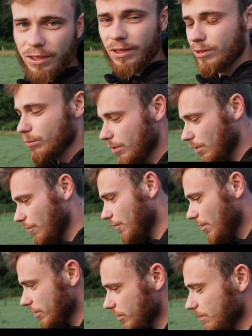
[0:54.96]
it's one of the
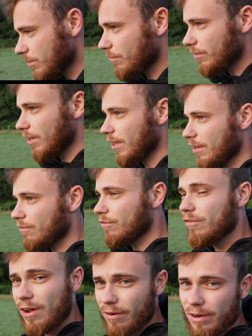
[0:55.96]
first times I've done it in a
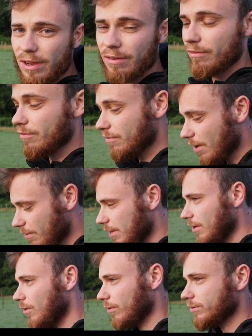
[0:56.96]
very, very
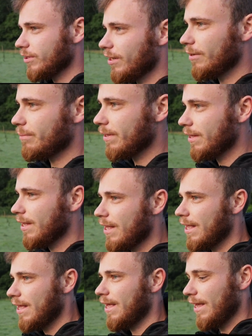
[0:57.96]
long time.
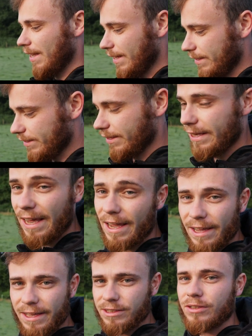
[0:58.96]
And uh, yeah,
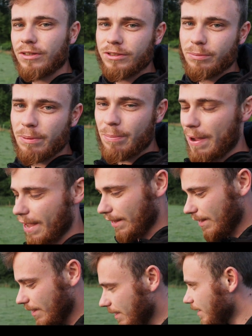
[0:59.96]
it's good to be
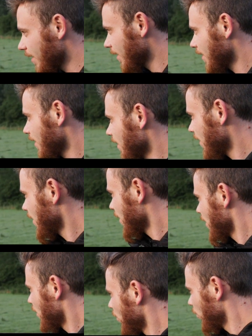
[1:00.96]
back.
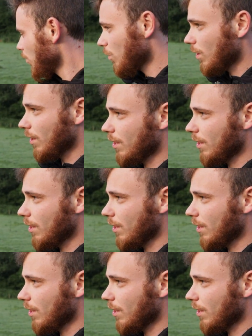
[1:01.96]
Whew.